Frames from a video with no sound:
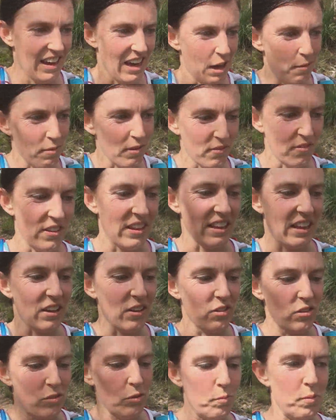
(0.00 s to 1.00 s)
I've been
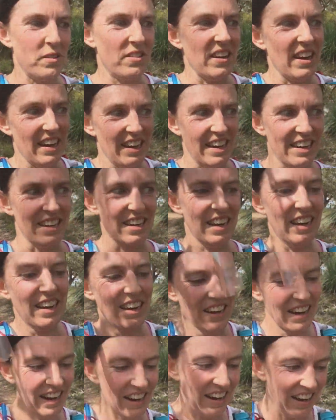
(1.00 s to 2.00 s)
feeling super tired
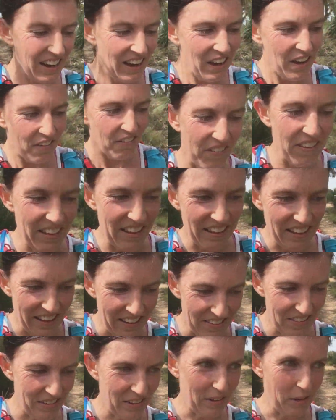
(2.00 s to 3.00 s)
for the
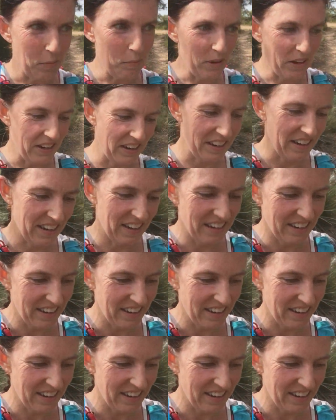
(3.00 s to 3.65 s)
last kilometer.